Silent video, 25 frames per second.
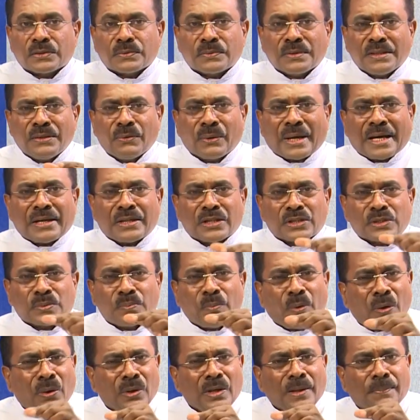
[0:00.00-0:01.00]
look at the
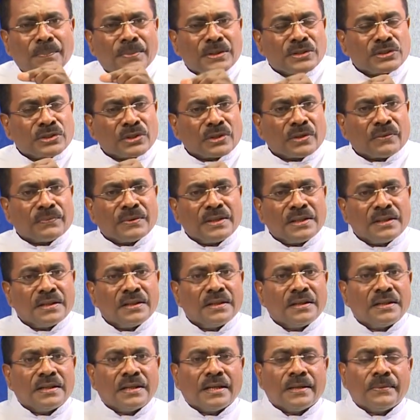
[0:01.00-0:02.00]
smaller picture of it,
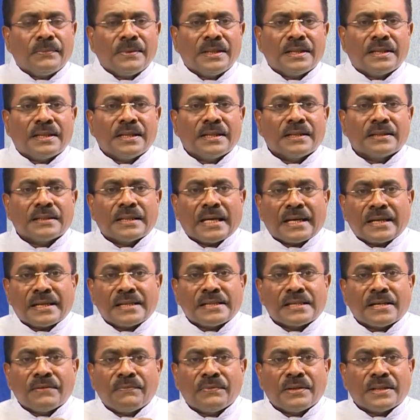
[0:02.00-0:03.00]
and we think that
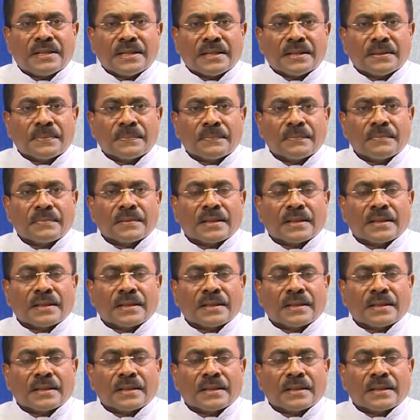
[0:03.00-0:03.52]
is everything,